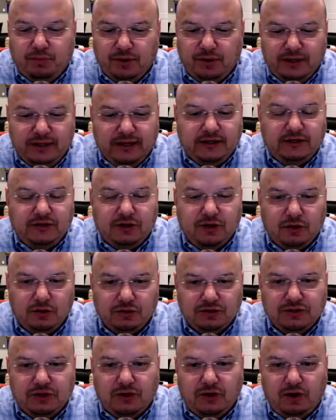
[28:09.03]
it
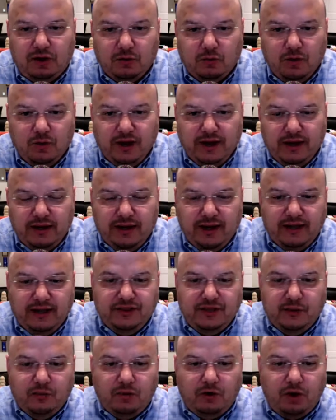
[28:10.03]
goes a long way, and
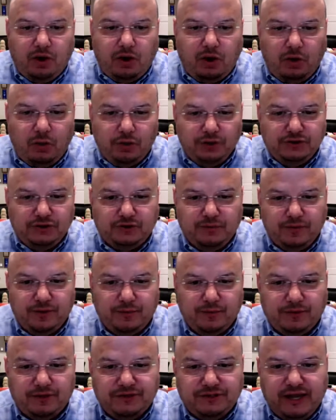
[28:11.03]
they will always
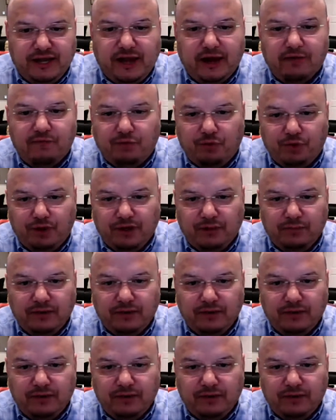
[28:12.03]
remember SAC for it,